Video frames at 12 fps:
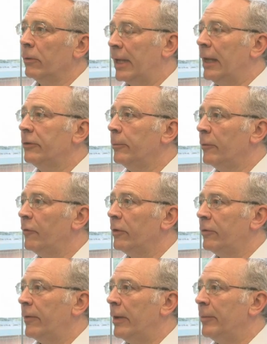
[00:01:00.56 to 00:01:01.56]
on calcium and
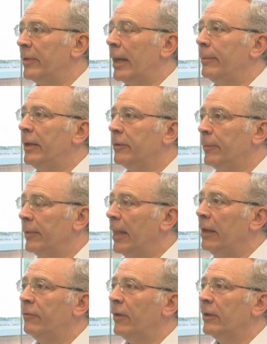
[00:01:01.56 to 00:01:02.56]
phosphate metabolism, and
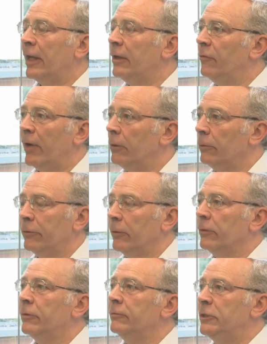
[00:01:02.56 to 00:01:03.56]
they've identified all
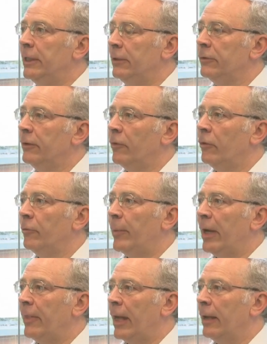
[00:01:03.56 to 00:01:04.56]
sorts of genes involved
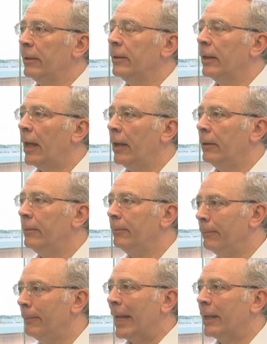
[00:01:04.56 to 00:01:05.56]
by that
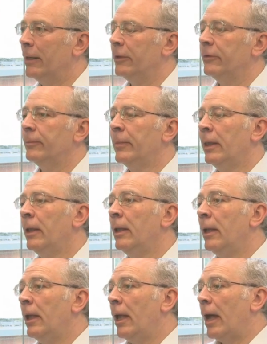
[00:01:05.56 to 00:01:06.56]
mechanism.
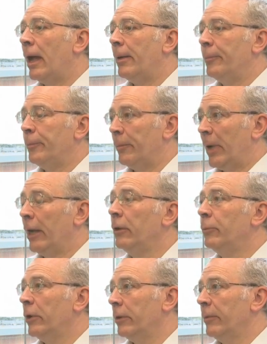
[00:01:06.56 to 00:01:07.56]
But my
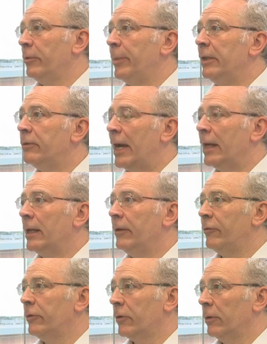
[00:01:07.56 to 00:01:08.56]
own work with Peter
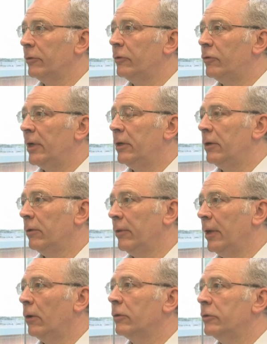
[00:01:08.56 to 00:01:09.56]
Ratcliffe has concentrated on
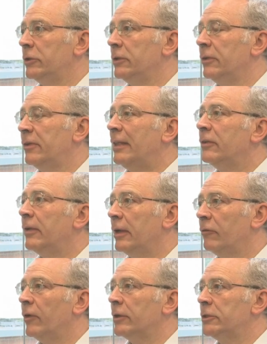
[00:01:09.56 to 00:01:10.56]
the oxygen
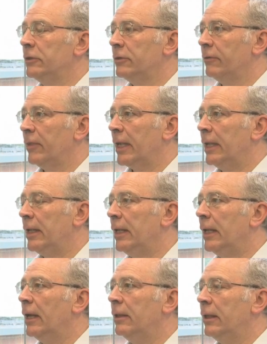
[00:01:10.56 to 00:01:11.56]
sensing functions of the
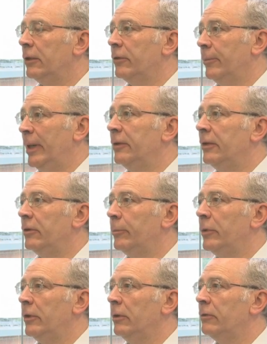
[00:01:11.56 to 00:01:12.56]
kidney and its ability to
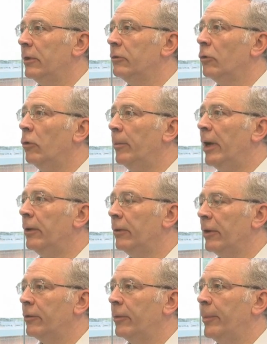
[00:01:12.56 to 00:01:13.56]
produce this hormone
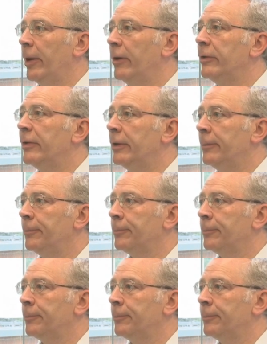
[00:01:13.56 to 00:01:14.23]
erythropoietin.